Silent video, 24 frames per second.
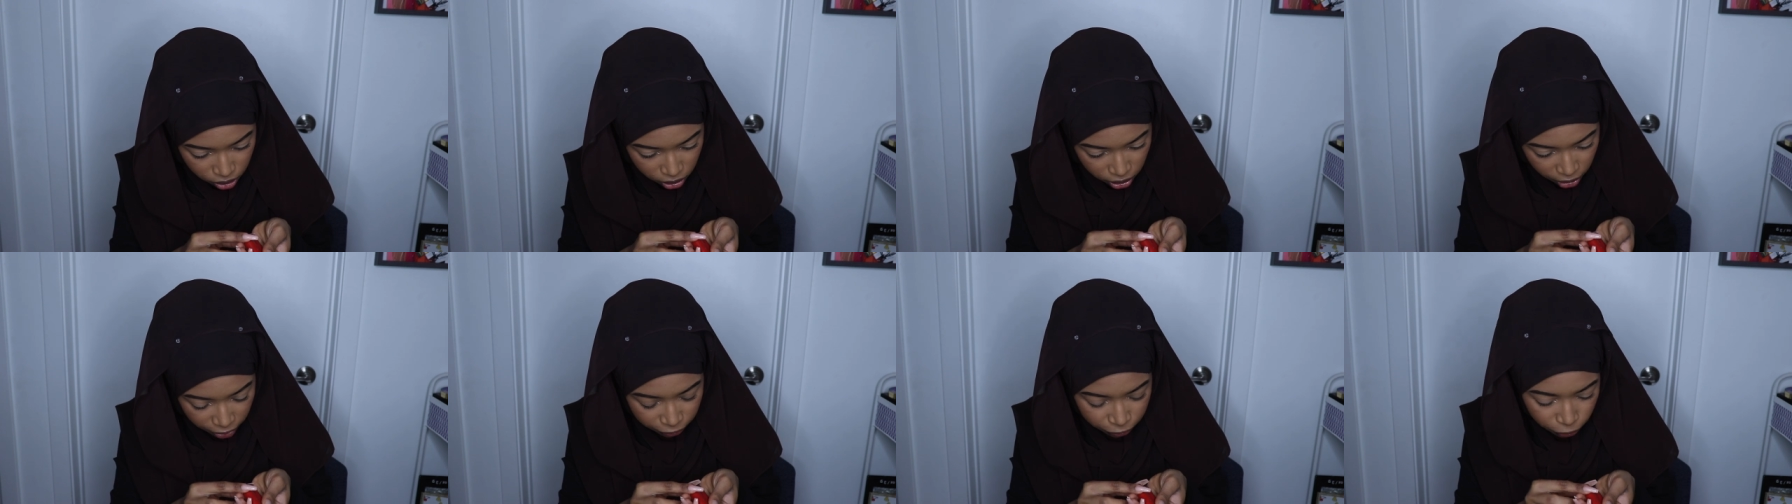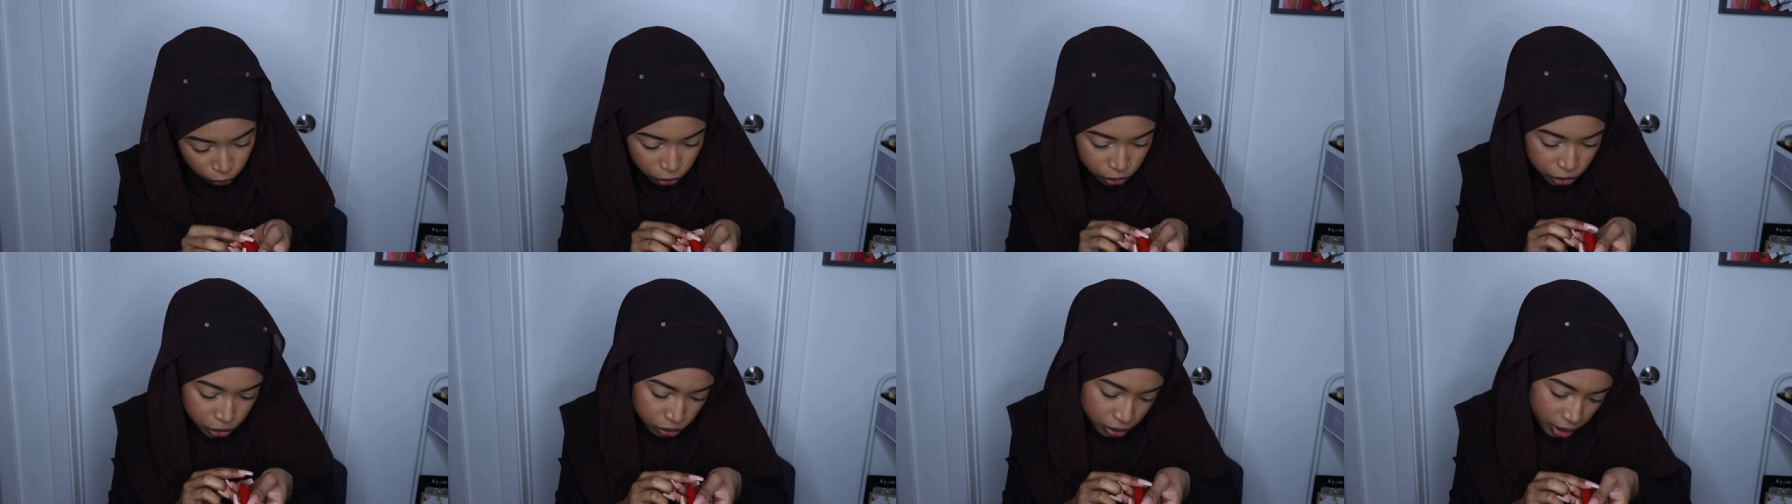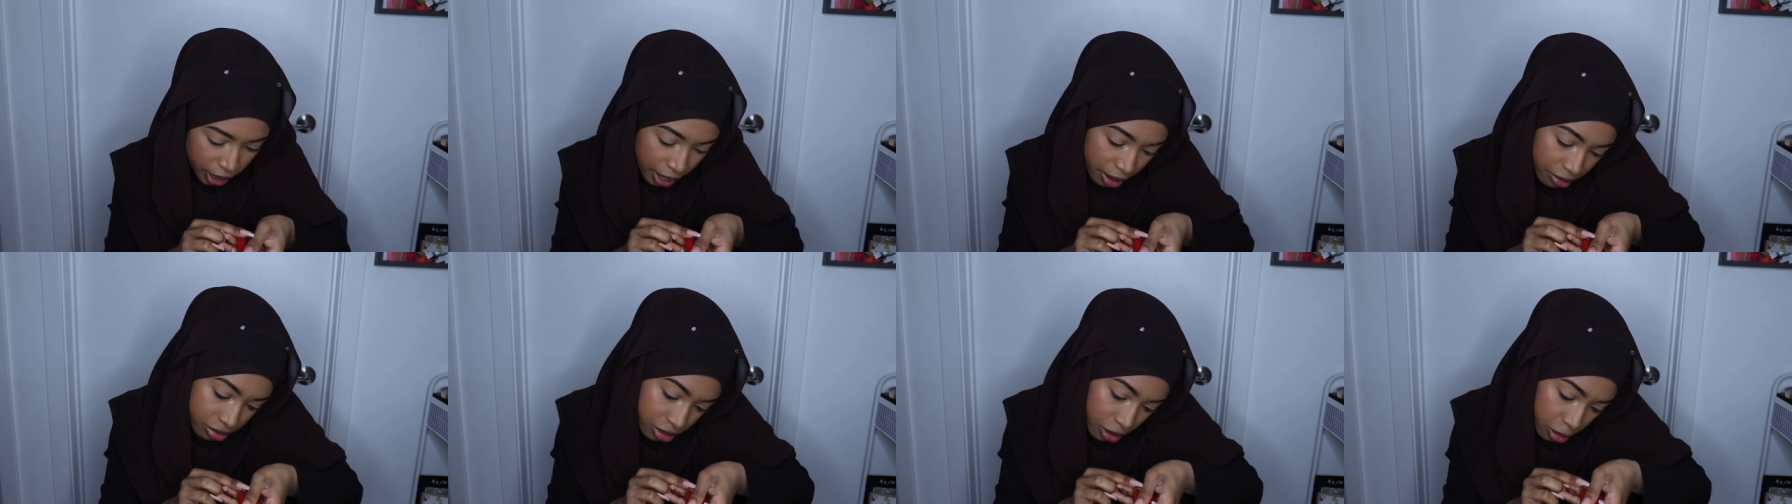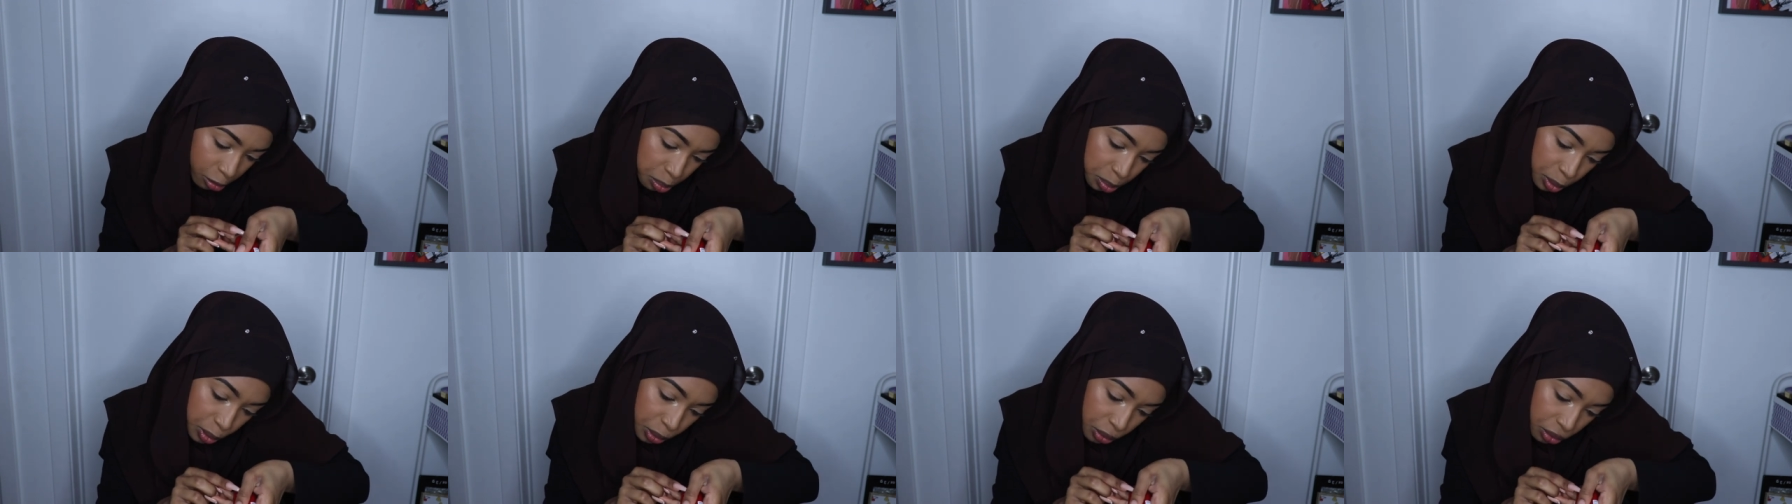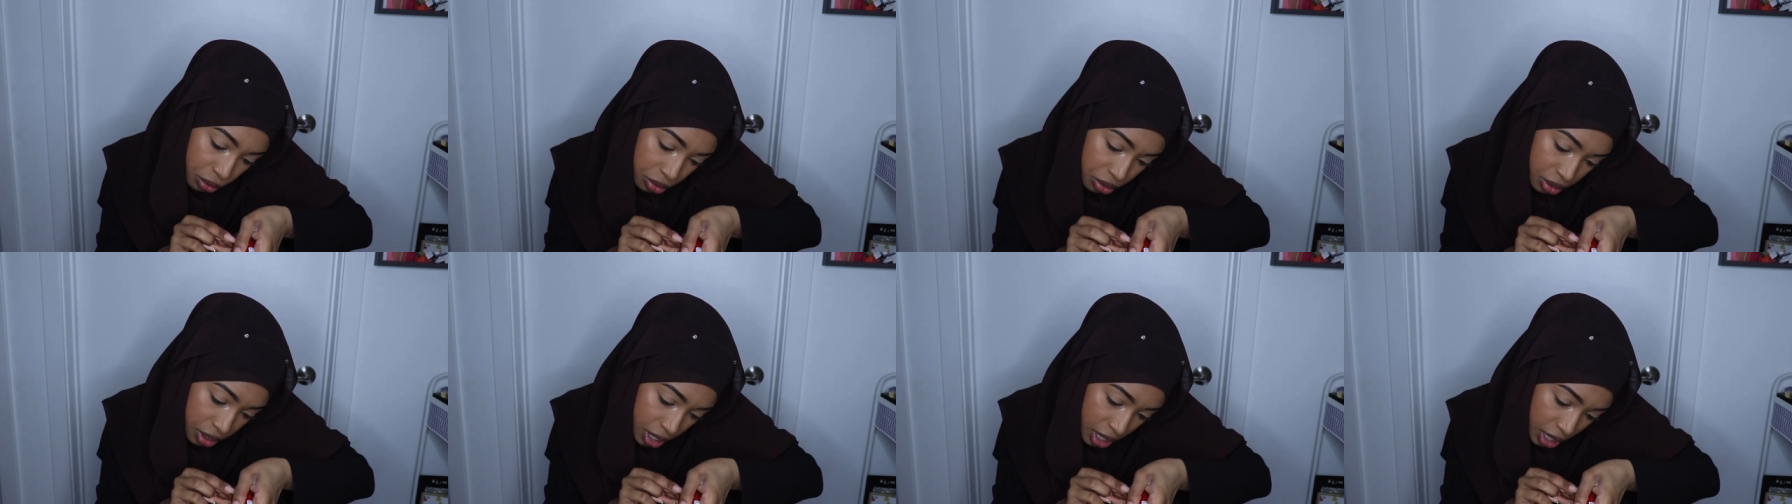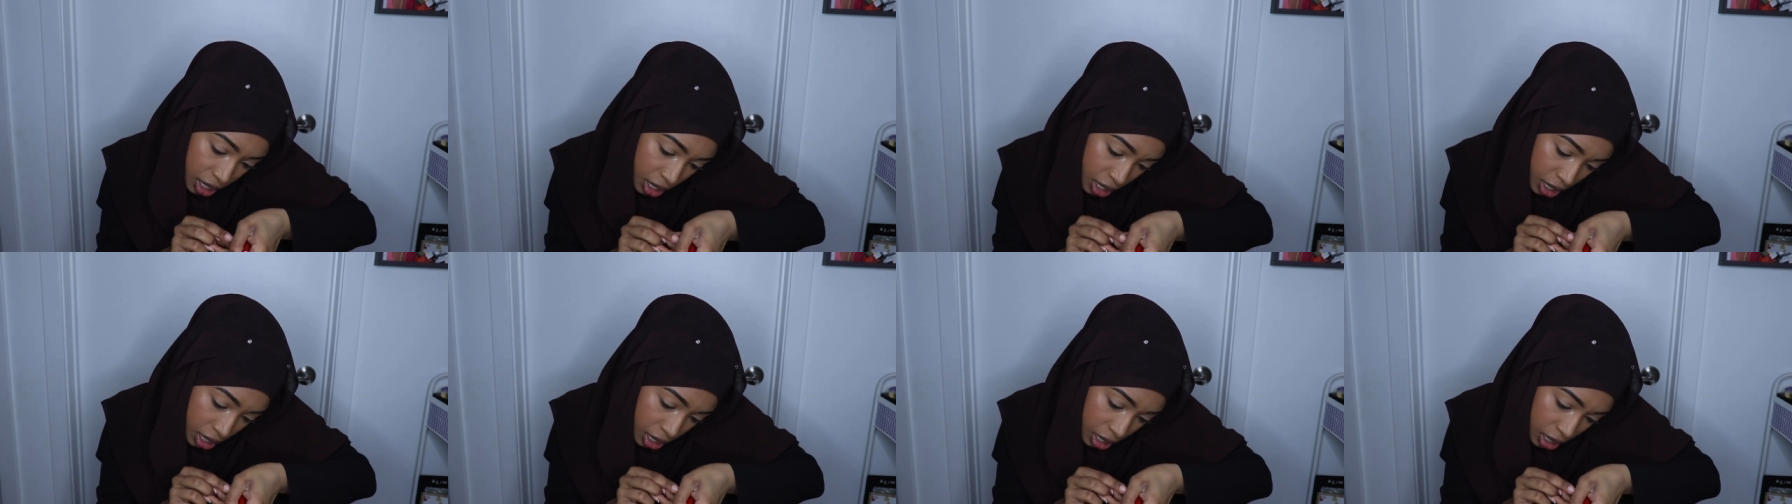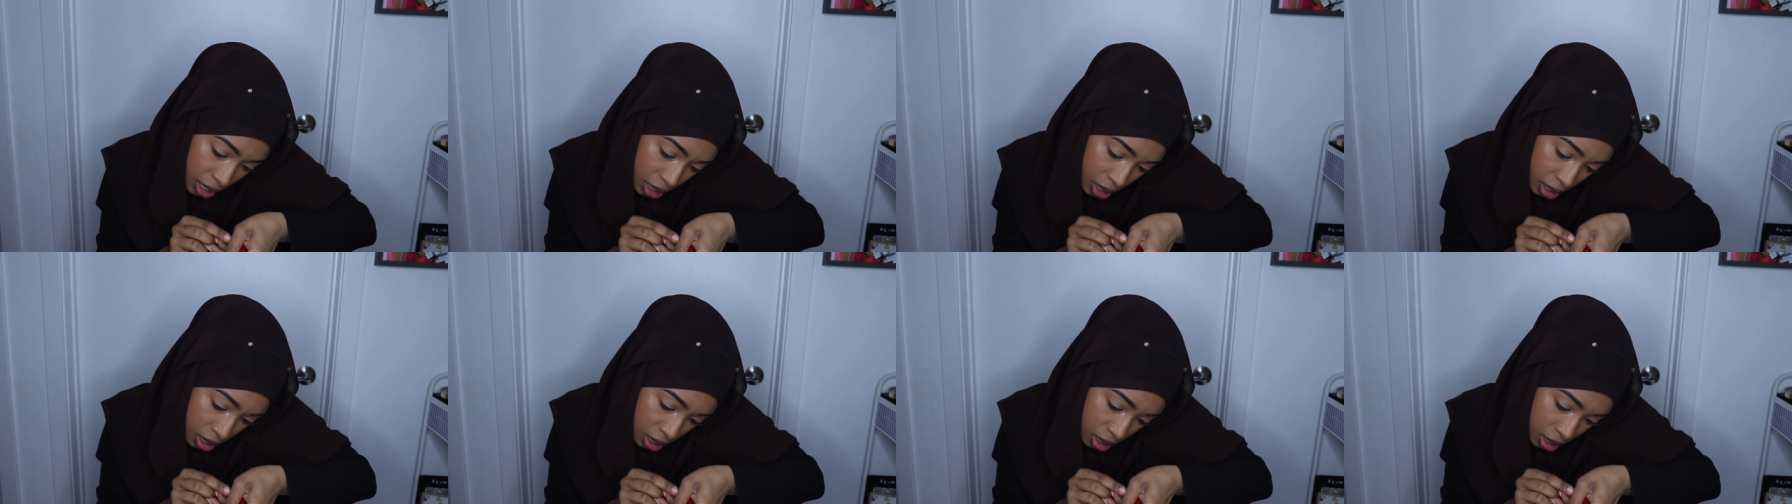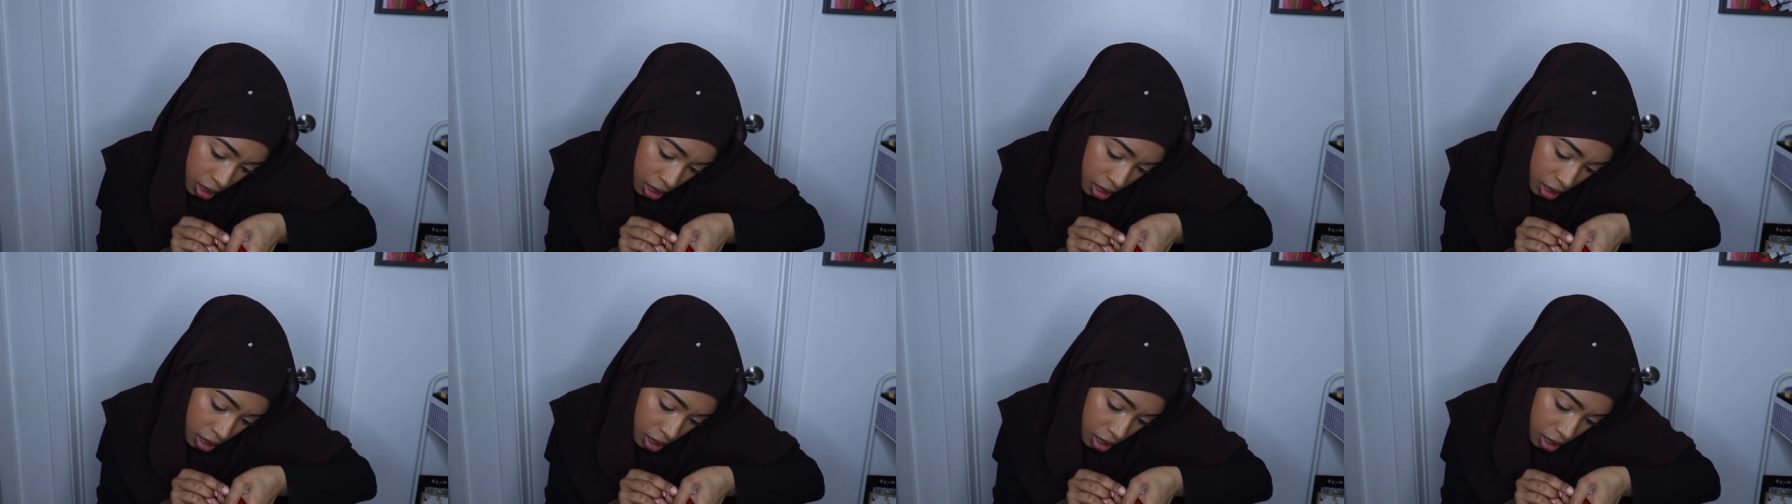Yeah, 429. They're both in